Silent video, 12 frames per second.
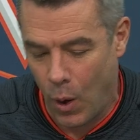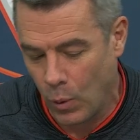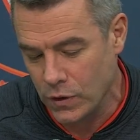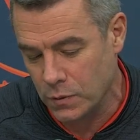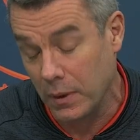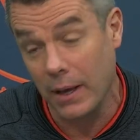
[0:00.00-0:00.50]

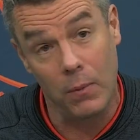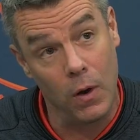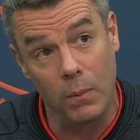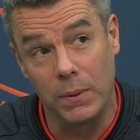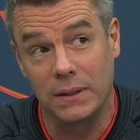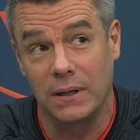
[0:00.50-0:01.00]
always play them
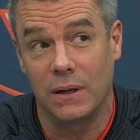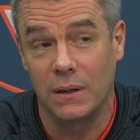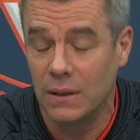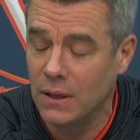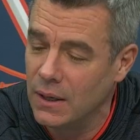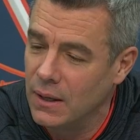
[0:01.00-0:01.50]
all, but
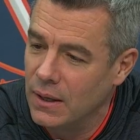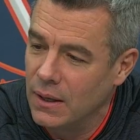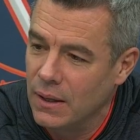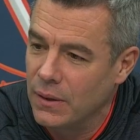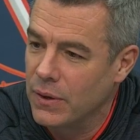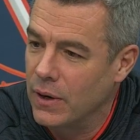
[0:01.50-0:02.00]
they're
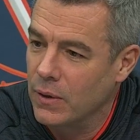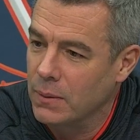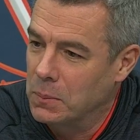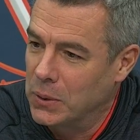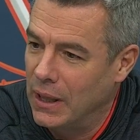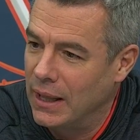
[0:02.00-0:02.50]
they're
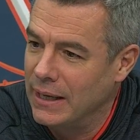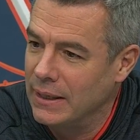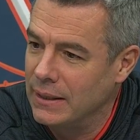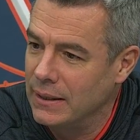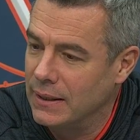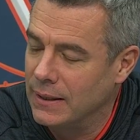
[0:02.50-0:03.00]
in
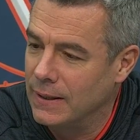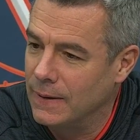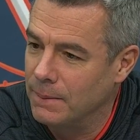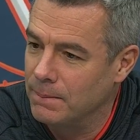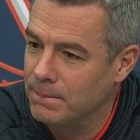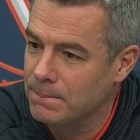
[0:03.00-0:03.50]
play.
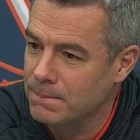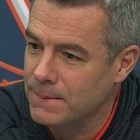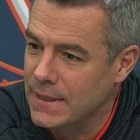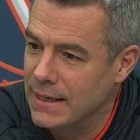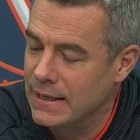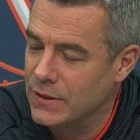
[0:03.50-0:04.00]
Um,
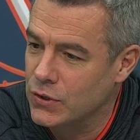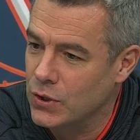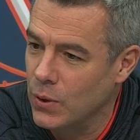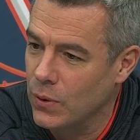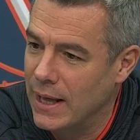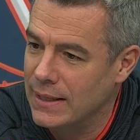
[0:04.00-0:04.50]
and
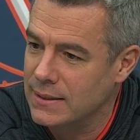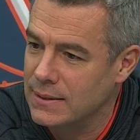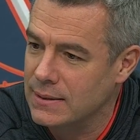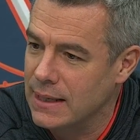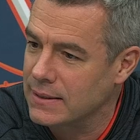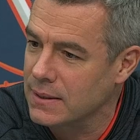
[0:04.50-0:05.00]
so
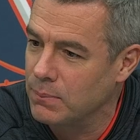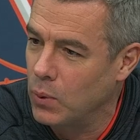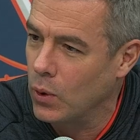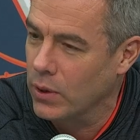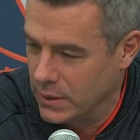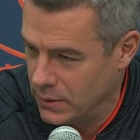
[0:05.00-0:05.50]
that's that's
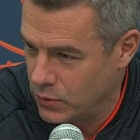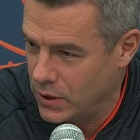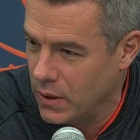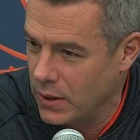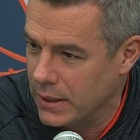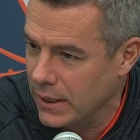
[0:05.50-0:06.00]
important. And
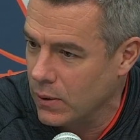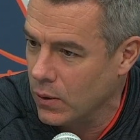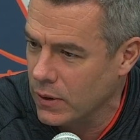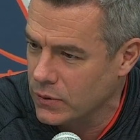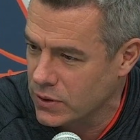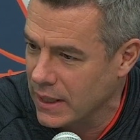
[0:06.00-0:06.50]
regarding
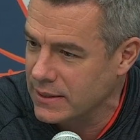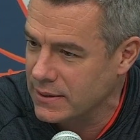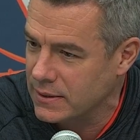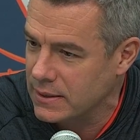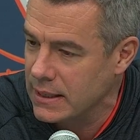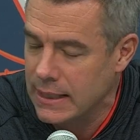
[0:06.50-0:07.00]
Igor, it's nice
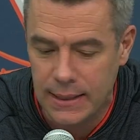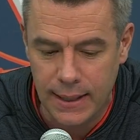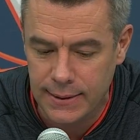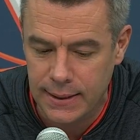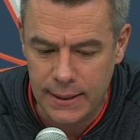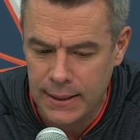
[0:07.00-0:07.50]
to see he
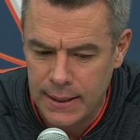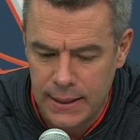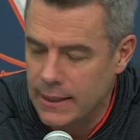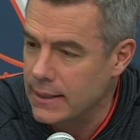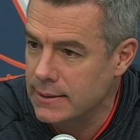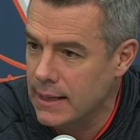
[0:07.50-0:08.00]
doesn't
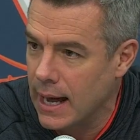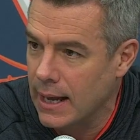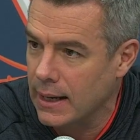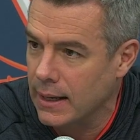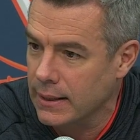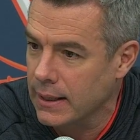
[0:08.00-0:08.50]
He's
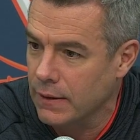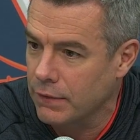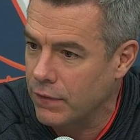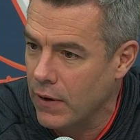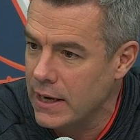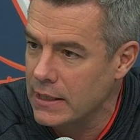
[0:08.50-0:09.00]
not, again,
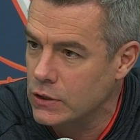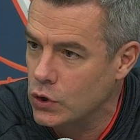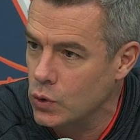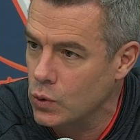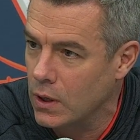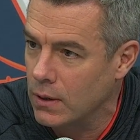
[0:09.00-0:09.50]
afraid
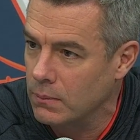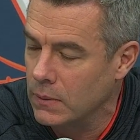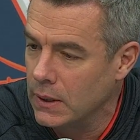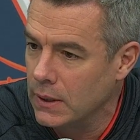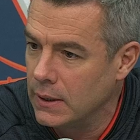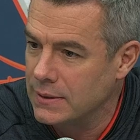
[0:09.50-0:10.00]
to um,
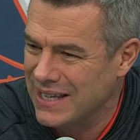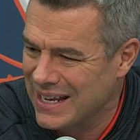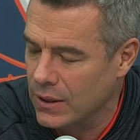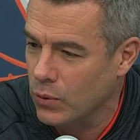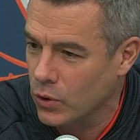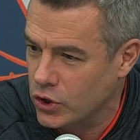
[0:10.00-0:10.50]

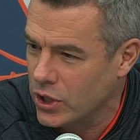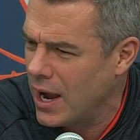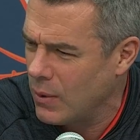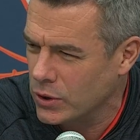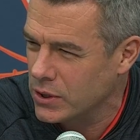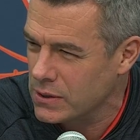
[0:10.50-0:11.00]
take a
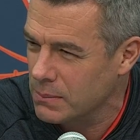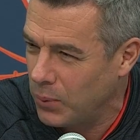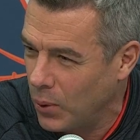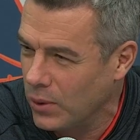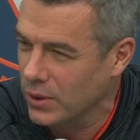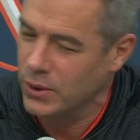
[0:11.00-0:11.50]
shot, which is
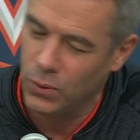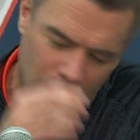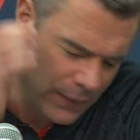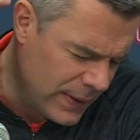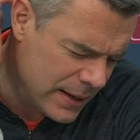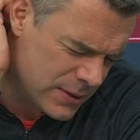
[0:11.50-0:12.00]
important. You
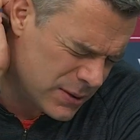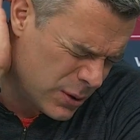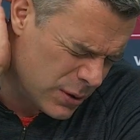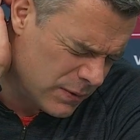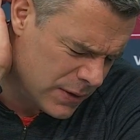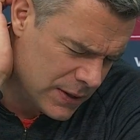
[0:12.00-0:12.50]
want that
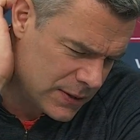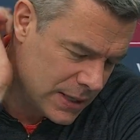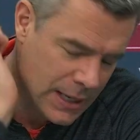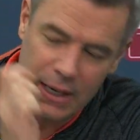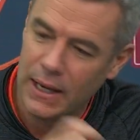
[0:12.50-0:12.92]
assertiveness,